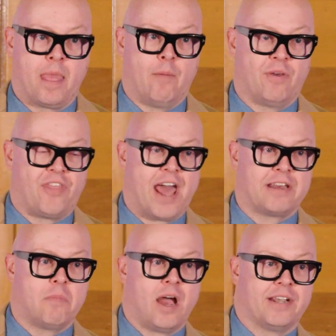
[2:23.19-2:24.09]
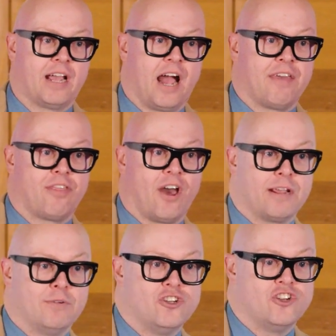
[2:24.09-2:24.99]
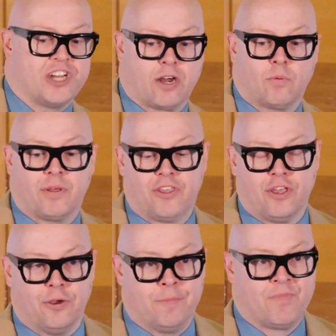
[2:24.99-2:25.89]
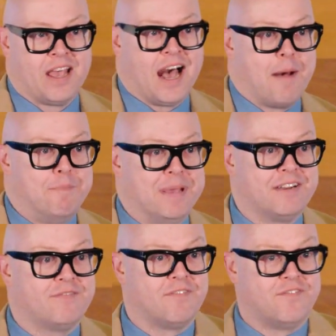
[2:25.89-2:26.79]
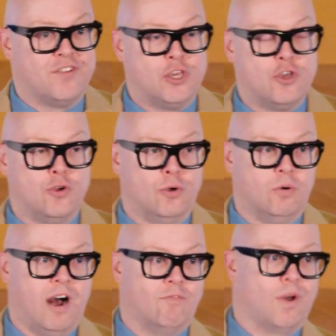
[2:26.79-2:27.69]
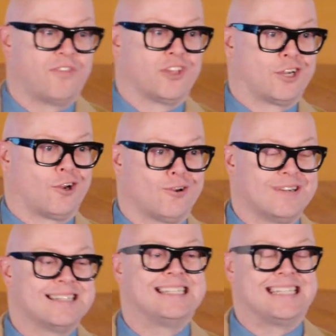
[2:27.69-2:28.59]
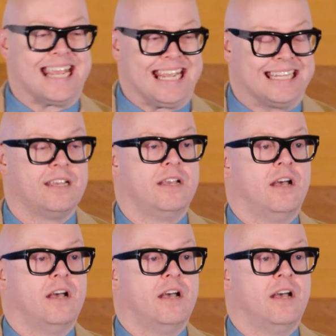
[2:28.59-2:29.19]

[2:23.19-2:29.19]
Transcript: And with that in mind, I thought I would share with you a bit of a view of what the current state